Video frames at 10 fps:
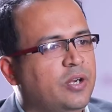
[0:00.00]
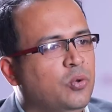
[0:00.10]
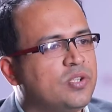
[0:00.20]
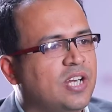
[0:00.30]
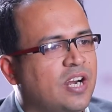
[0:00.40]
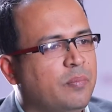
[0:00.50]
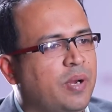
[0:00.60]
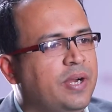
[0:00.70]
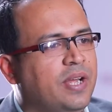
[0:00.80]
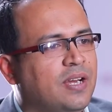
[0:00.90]
no startup
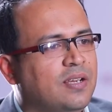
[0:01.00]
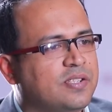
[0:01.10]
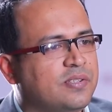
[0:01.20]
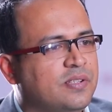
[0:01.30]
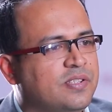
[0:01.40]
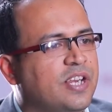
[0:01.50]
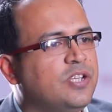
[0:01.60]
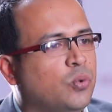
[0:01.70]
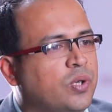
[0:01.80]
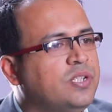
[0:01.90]
idea
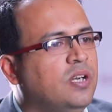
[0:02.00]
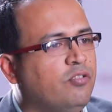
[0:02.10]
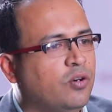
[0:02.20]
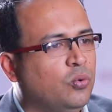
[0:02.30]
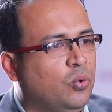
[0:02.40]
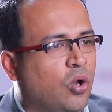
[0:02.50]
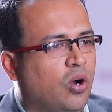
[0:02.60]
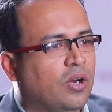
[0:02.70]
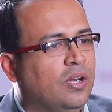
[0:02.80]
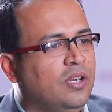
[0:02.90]
stays original for too
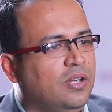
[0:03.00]
long.